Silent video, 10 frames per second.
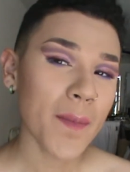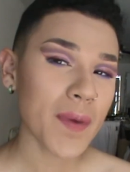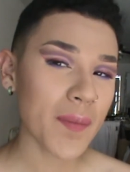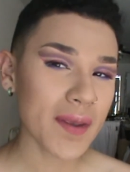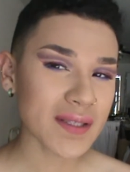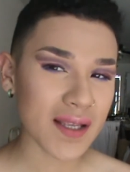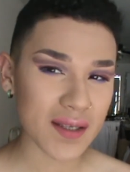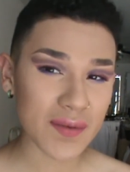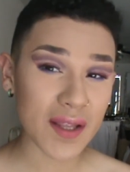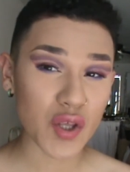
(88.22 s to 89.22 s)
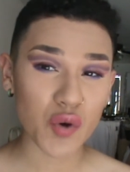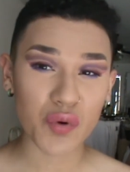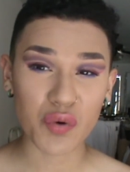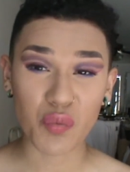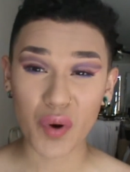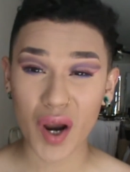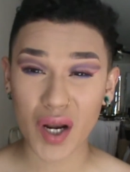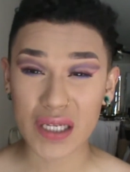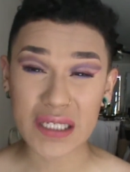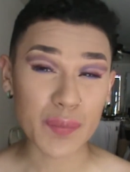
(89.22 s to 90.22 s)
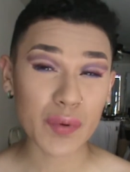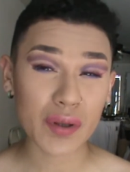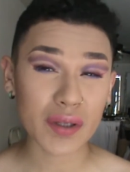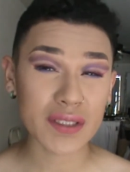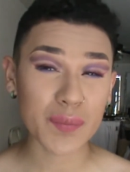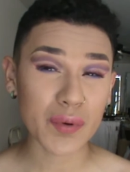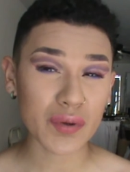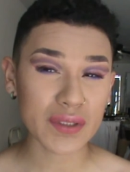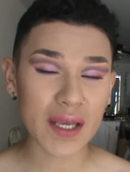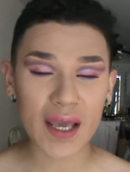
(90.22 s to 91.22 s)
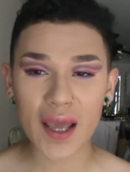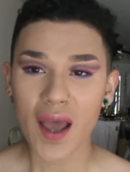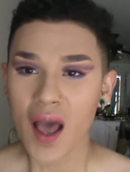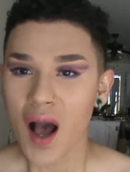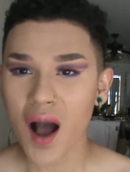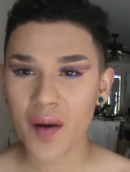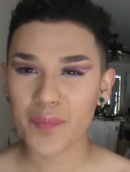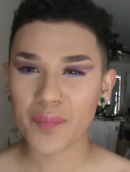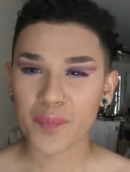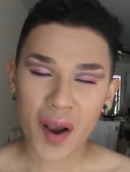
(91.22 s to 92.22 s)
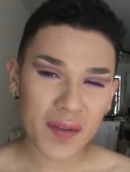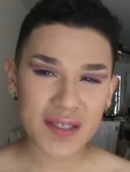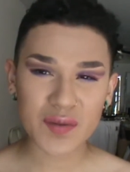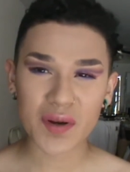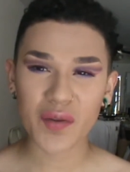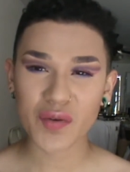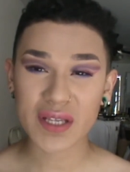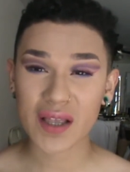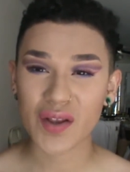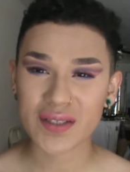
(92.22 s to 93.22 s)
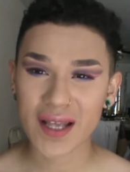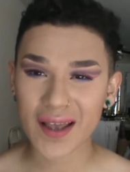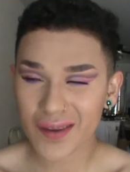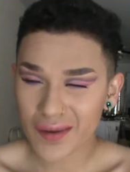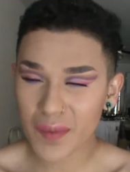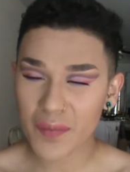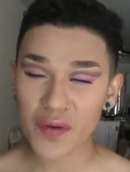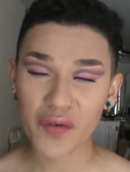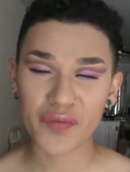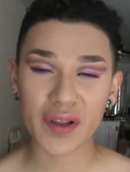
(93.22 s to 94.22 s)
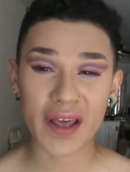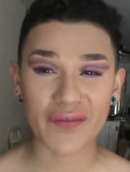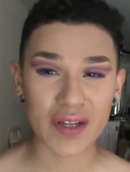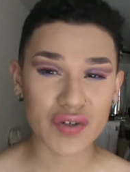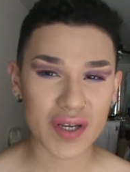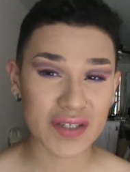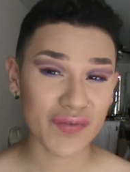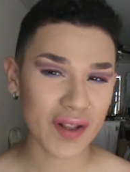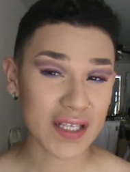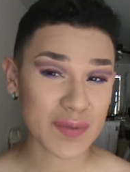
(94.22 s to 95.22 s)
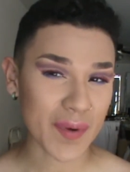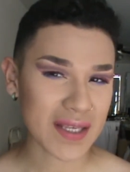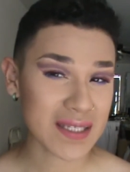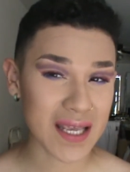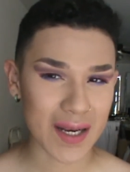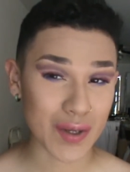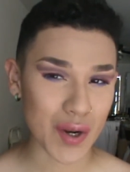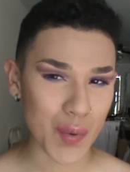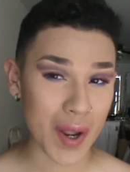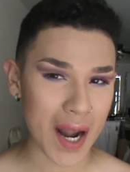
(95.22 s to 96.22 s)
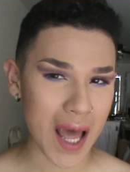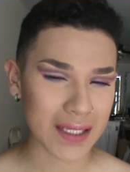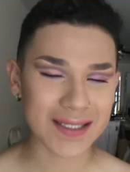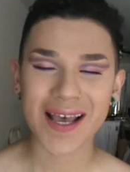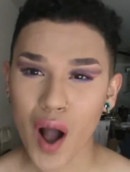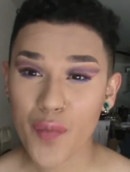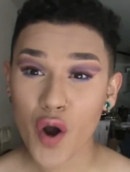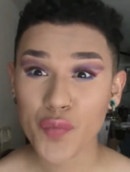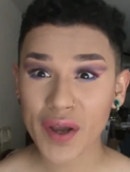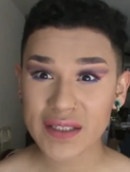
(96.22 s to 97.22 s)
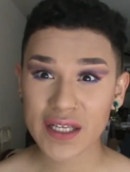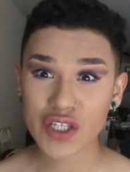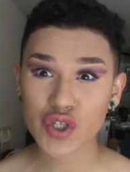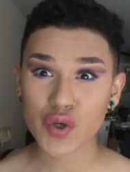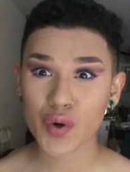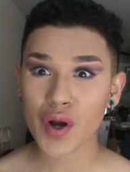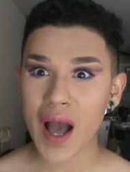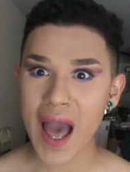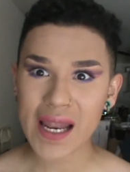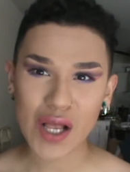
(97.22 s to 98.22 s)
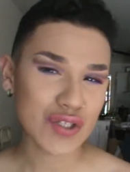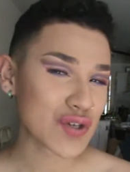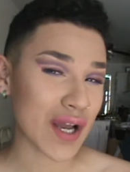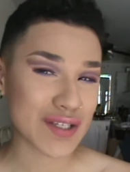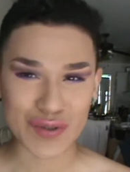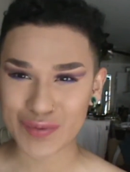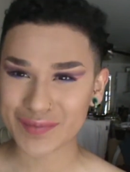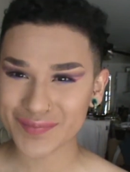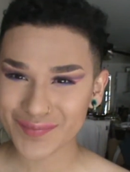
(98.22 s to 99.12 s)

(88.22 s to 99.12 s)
Maybe it's not something that you would wear on a typical day. Probably this is one of those like looks that maybe you're feeling adventurous and feeling spicy and you know whatnot. But hope you guys like this tutorial, and I'll see you guys soon.